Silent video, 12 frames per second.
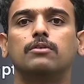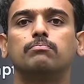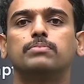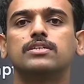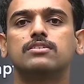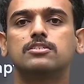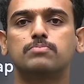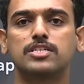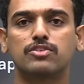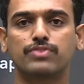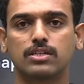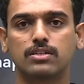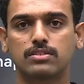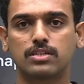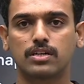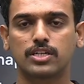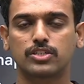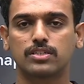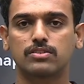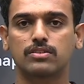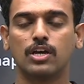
person specific considerations